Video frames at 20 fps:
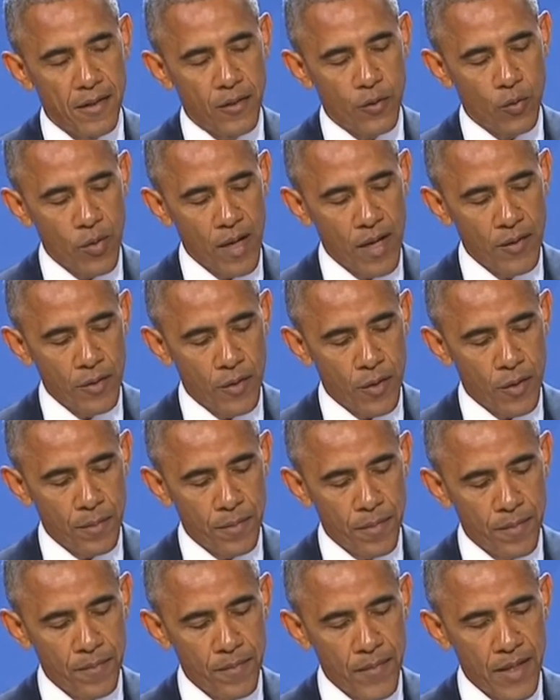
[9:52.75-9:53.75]
throughout
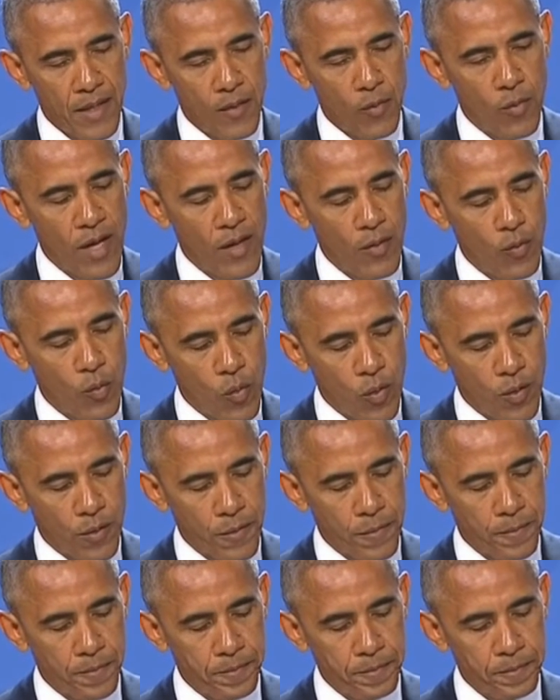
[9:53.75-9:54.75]
Europe. and around the world.